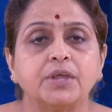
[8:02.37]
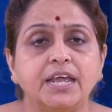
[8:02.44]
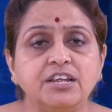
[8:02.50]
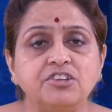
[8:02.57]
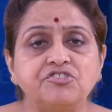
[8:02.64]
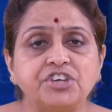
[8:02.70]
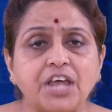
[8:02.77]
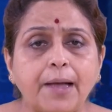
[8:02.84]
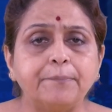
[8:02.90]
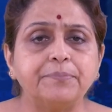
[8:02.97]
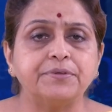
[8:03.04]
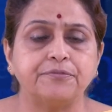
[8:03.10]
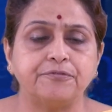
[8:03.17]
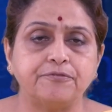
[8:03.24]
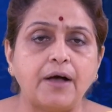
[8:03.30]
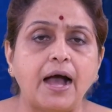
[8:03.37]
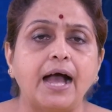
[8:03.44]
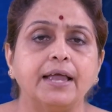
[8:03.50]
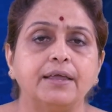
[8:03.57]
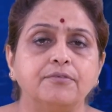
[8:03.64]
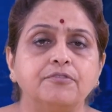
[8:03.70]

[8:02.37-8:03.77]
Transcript: In chapter 5,